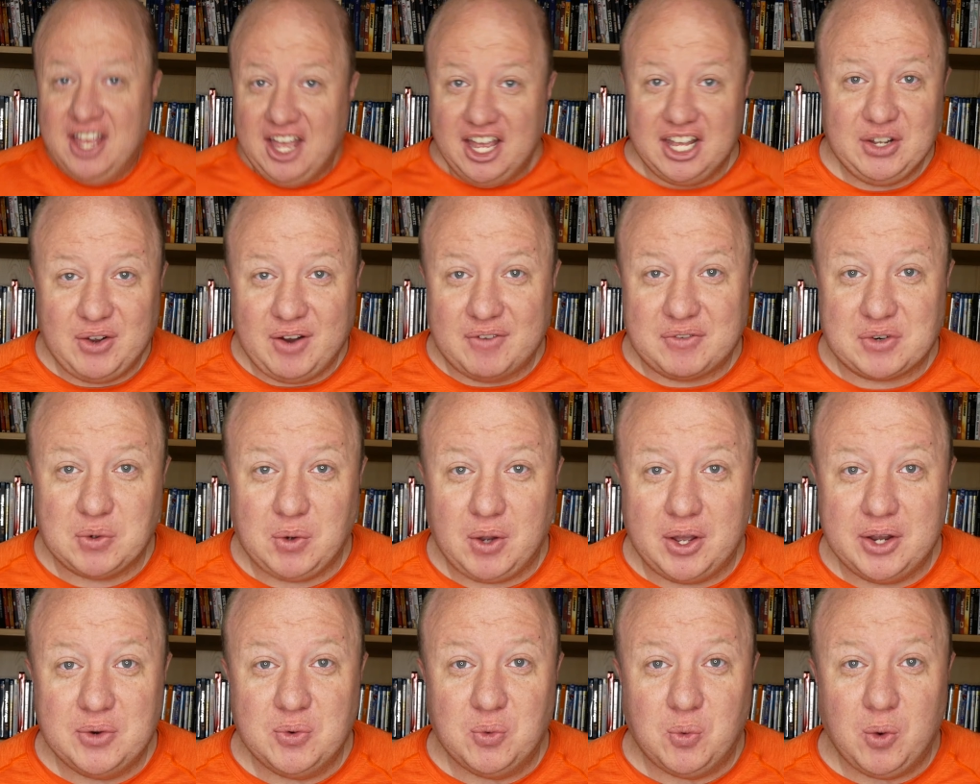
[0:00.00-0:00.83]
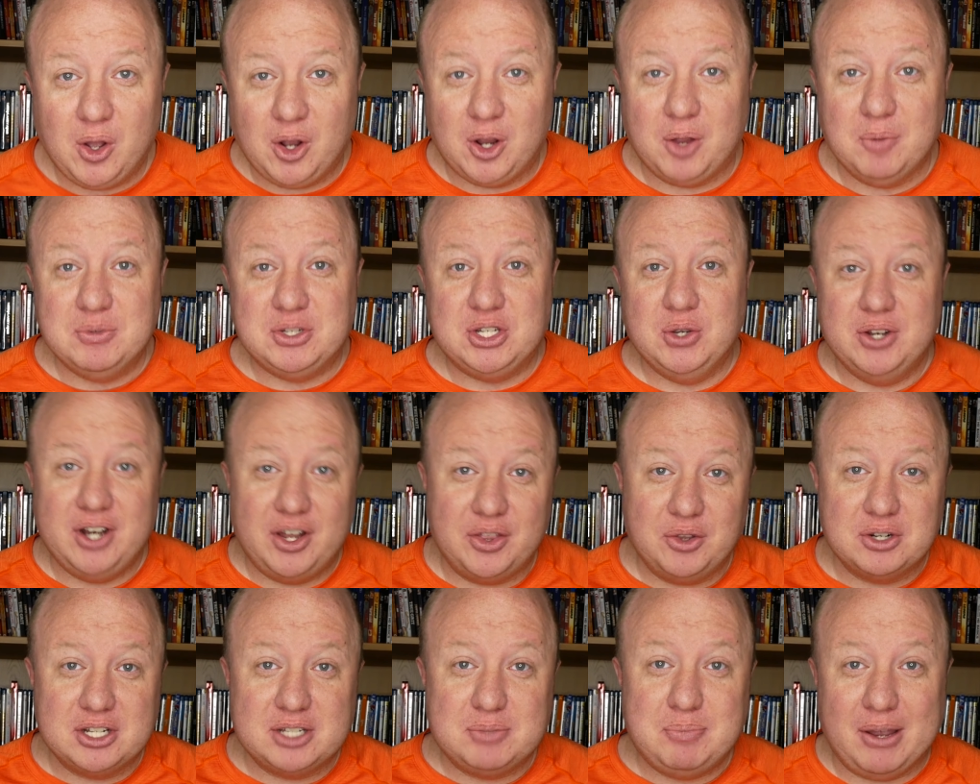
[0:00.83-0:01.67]
Hello everyone, welcome to
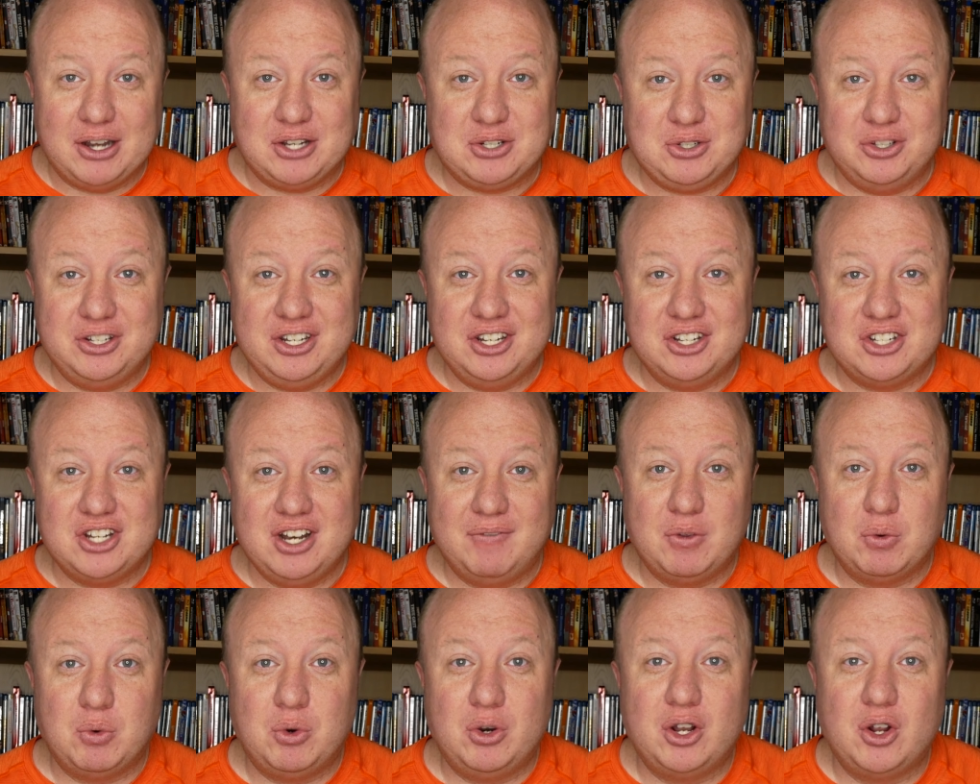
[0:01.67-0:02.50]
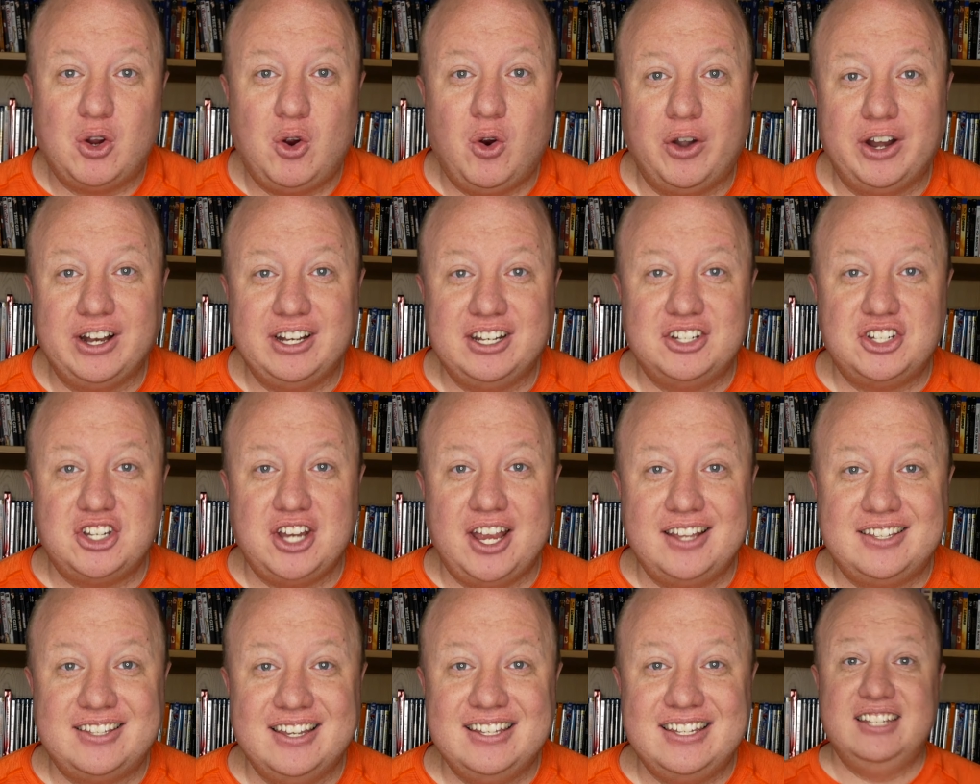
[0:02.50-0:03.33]
another special edition of The World According to
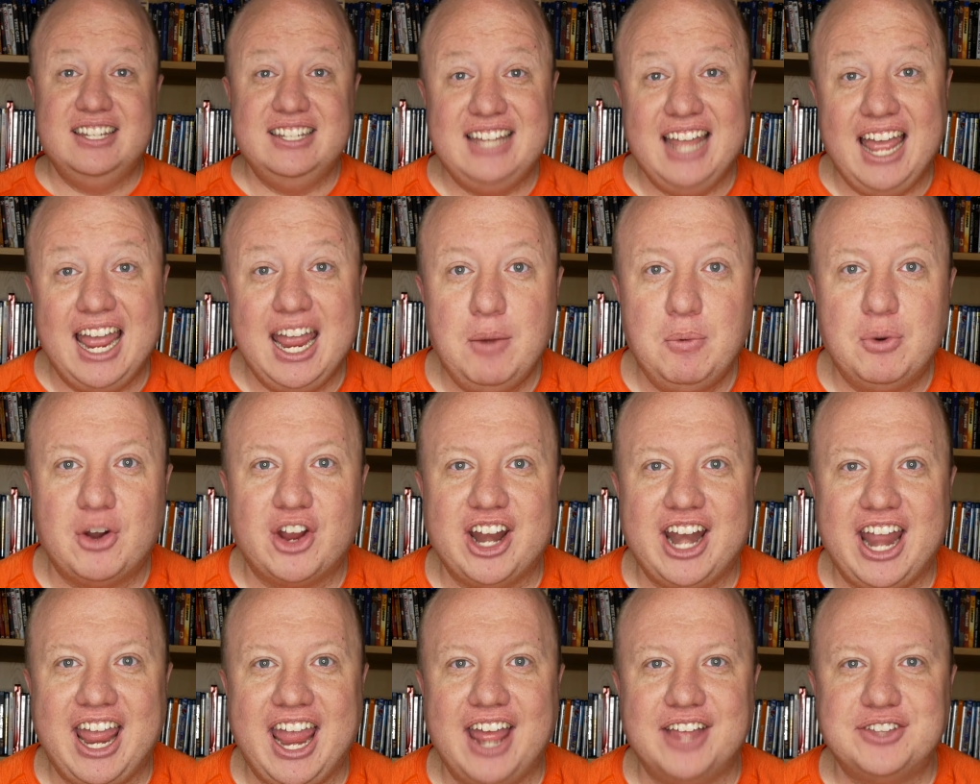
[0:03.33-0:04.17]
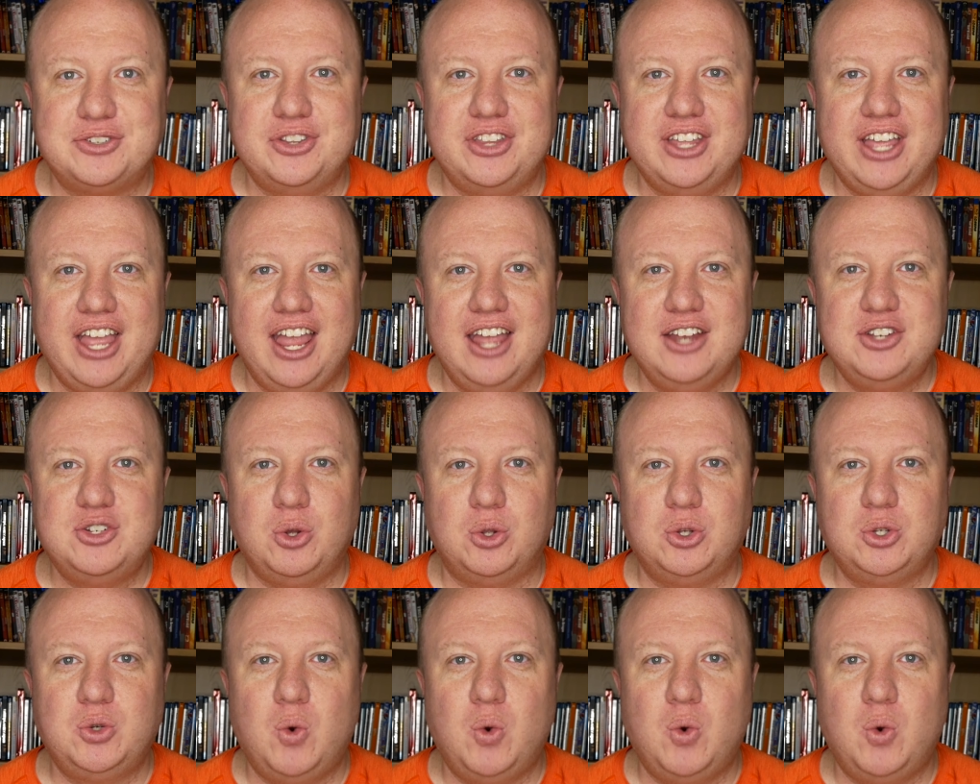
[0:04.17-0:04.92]
Jason. Today we're gonna answer the age-old